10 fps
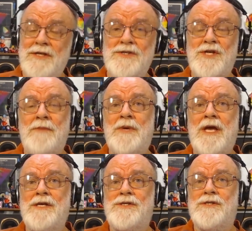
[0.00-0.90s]
In some
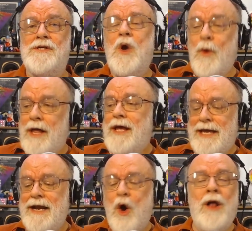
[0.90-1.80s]
cases. Well,
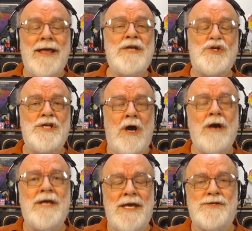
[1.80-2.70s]
in all
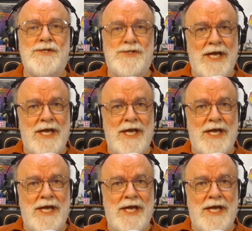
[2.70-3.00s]
HDR cases,